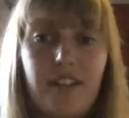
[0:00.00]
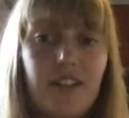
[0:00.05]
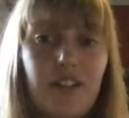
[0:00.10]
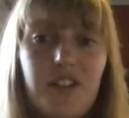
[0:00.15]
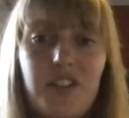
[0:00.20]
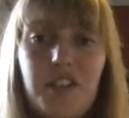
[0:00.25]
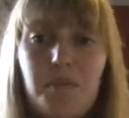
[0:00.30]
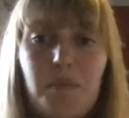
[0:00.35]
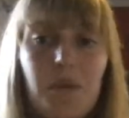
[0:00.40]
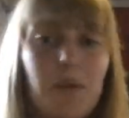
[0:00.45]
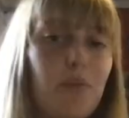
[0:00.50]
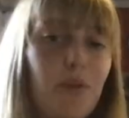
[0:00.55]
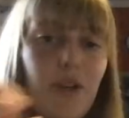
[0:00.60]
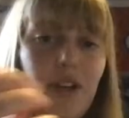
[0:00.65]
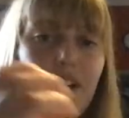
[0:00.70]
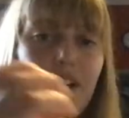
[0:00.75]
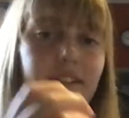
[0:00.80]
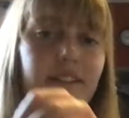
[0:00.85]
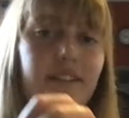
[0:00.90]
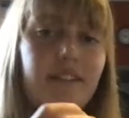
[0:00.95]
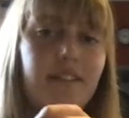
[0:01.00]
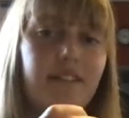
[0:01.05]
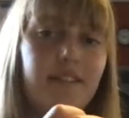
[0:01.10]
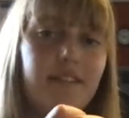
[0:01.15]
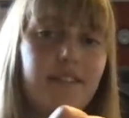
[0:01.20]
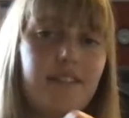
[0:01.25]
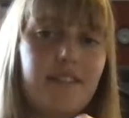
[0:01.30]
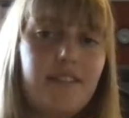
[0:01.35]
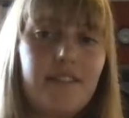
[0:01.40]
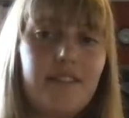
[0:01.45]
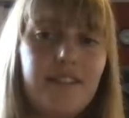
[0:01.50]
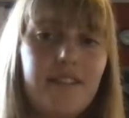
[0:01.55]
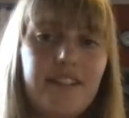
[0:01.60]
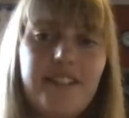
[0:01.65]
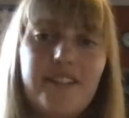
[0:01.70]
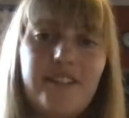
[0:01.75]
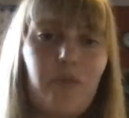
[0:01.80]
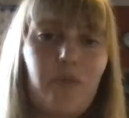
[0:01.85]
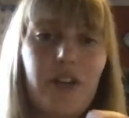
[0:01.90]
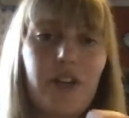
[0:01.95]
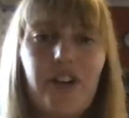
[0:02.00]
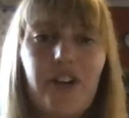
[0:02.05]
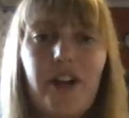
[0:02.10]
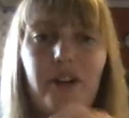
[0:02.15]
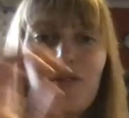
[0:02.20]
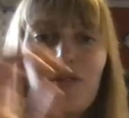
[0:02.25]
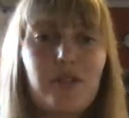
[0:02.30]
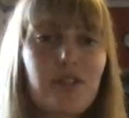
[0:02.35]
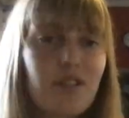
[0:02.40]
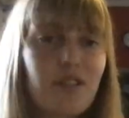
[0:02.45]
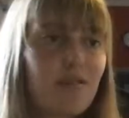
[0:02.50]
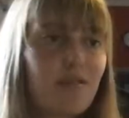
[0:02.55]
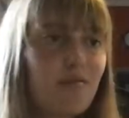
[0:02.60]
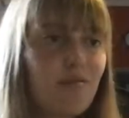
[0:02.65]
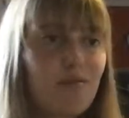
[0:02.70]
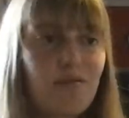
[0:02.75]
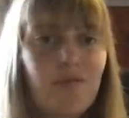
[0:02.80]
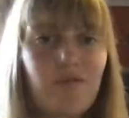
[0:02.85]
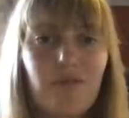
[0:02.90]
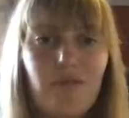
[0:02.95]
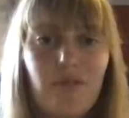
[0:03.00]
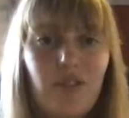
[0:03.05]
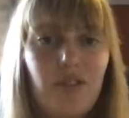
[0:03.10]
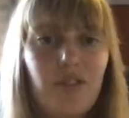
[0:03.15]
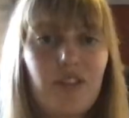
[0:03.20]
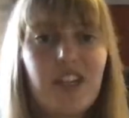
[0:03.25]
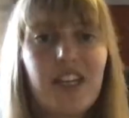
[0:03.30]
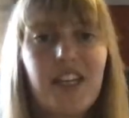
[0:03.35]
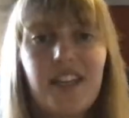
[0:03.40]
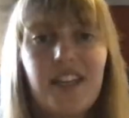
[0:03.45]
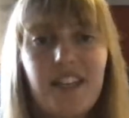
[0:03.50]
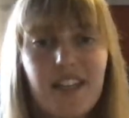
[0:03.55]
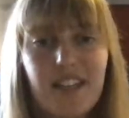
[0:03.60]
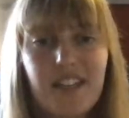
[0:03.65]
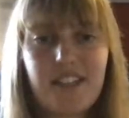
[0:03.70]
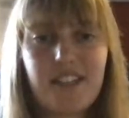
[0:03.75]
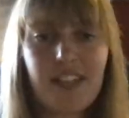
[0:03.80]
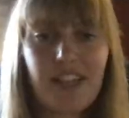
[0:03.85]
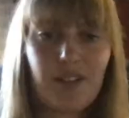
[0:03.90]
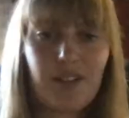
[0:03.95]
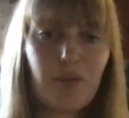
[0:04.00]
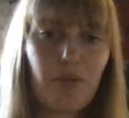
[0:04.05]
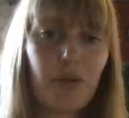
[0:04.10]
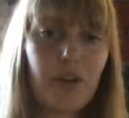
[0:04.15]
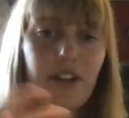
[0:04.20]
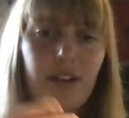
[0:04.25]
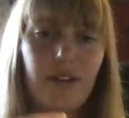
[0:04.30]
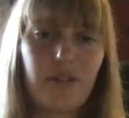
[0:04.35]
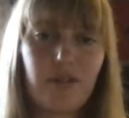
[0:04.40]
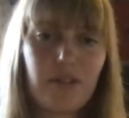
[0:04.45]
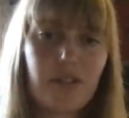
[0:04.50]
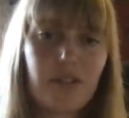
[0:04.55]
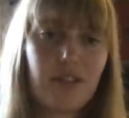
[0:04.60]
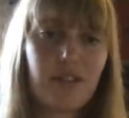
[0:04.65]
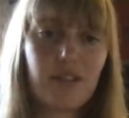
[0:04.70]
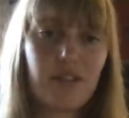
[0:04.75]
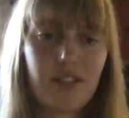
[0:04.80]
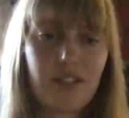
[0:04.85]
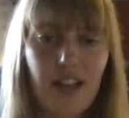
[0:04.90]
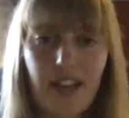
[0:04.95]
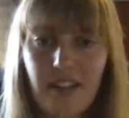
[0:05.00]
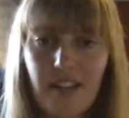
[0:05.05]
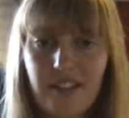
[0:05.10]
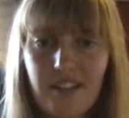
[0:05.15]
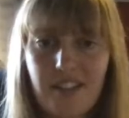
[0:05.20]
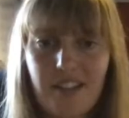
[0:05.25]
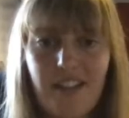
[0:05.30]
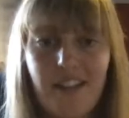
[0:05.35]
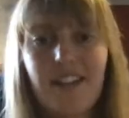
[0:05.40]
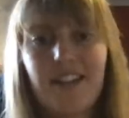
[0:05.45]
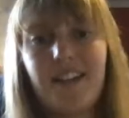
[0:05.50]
because it's been put in warehouse 3 instead of warehouse 6,